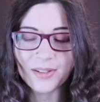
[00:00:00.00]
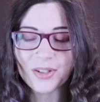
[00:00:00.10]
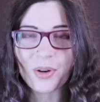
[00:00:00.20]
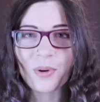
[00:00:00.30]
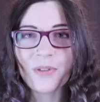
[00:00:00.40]

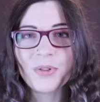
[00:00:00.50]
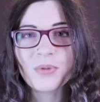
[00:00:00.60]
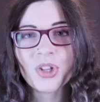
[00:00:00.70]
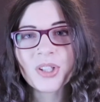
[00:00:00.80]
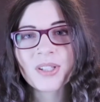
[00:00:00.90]
So if you
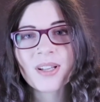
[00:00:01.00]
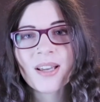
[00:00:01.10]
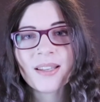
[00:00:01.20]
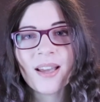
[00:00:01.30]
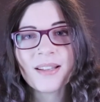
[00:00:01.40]
just
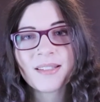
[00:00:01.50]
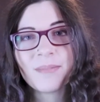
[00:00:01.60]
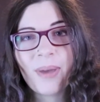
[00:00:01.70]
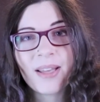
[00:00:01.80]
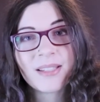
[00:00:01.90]
get
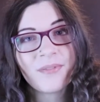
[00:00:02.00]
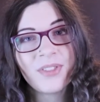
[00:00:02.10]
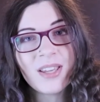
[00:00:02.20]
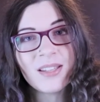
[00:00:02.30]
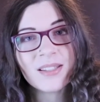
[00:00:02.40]
some bags of
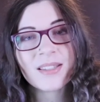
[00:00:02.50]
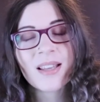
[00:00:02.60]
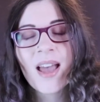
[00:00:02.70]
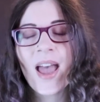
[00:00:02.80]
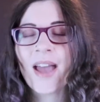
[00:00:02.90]
these
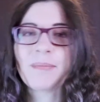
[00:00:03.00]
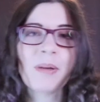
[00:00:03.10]
and